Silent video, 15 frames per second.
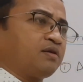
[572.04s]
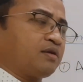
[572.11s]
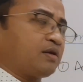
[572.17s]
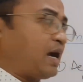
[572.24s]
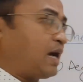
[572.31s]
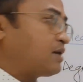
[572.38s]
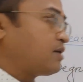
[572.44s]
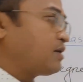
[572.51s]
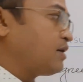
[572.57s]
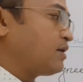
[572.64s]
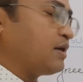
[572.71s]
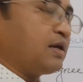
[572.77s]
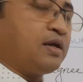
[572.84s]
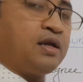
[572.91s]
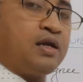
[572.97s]
90
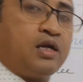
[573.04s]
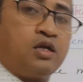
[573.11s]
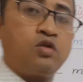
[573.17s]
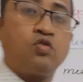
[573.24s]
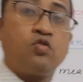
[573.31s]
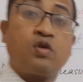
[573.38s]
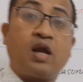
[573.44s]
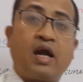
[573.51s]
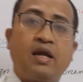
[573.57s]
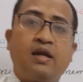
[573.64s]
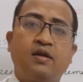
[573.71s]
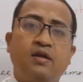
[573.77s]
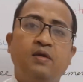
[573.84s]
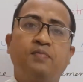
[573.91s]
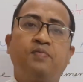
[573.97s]
degree into
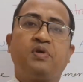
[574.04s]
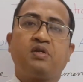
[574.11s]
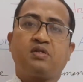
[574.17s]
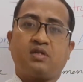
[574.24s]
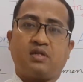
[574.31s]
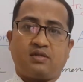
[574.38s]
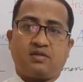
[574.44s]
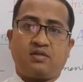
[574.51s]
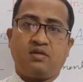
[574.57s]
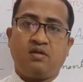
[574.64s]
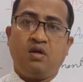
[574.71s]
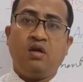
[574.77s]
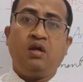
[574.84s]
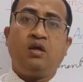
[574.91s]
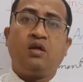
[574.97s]
90 pieces,
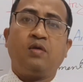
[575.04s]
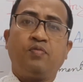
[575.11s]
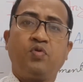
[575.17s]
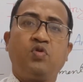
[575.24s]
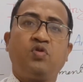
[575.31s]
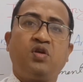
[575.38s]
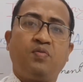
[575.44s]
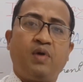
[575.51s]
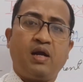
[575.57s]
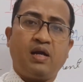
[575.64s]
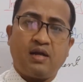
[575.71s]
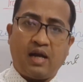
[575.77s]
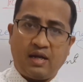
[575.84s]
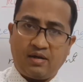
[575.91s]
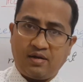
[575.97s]
if you divide
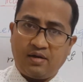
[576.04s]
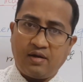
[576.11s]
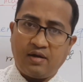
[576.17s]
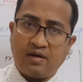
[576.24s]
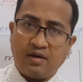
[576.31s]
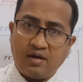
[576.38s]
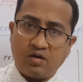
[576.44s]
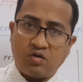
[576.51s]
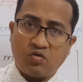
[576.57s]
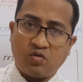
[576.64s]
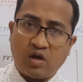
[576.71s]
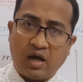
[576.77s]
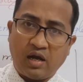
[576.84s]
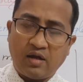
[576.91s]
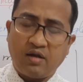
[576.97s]
90 degree into
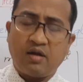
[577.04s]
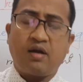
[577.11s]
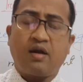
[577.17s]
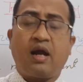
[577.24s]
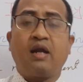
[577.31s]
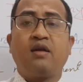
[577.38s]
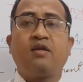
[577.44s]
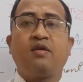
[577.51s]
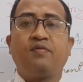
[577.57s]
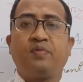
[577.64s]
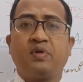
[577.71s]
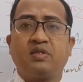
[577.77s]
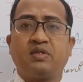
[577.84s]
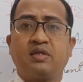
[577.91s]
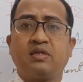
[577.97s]
90
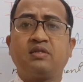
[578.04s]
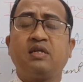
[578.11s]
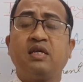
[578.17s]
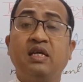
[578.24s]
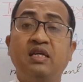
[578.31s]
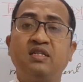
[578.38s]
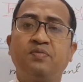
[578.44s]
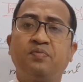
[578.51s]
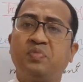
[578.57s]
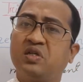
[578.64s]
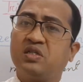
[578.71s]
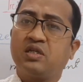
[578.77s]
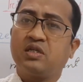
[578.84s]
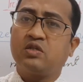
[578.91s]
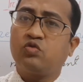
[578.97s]
pieces, each
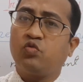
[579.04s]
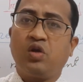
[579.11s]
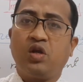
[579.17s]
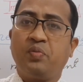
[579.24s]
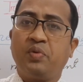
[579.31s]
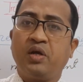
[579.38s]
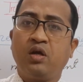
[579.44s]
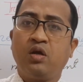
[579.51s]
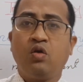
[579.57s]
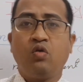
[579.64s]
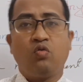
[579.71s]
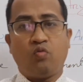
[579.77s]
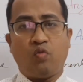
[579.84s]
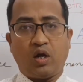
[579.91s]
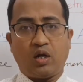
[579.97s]
pieces will be
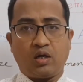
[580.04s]
1